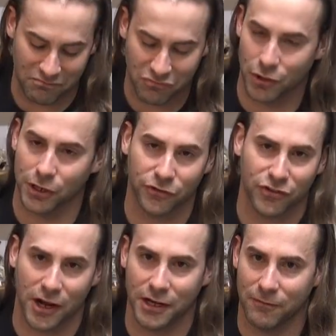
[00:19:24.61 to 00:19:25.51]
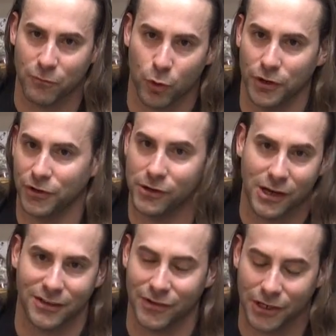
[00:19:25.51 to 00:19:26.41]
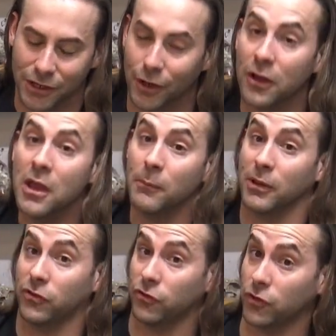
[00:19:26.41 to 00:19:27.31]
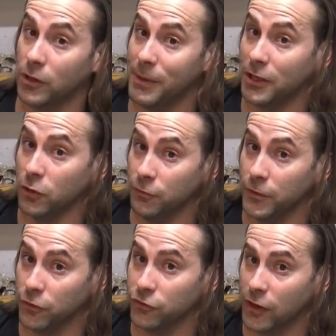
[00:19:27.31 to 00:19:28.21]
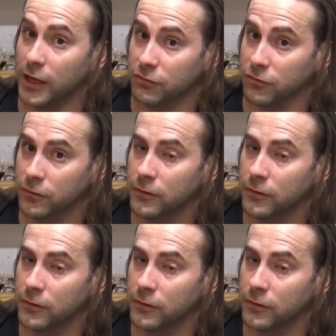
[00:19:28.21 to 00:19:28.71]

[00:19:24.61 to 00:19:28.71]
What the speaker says: You're going to sign up for it and you're not even going to know it because it's going to make you feel safe.